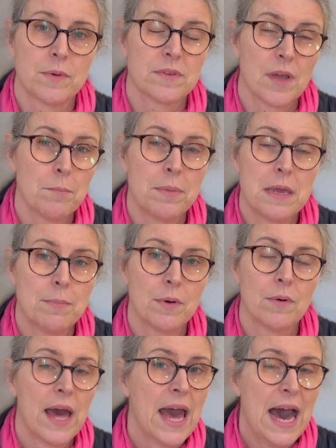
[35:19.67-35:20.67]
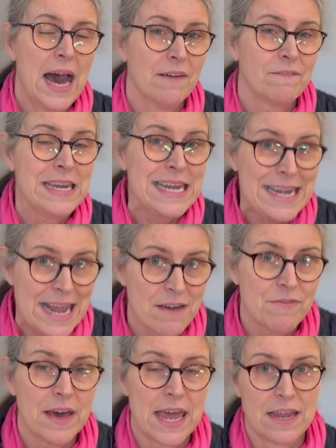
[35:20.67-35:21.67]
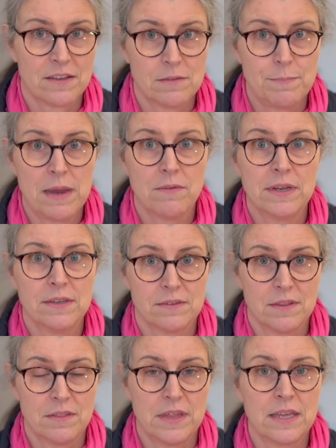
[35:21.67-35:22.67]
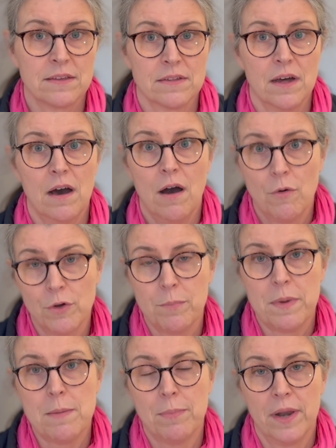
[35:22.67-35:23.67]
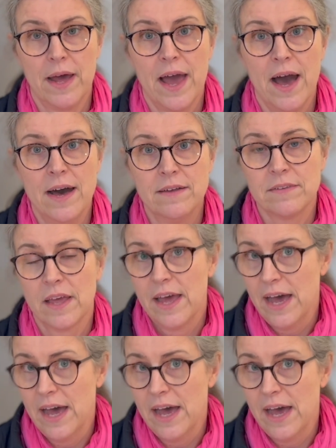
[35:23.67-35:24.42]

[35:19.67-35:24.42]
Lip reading: Some people have never experienced things that older people like us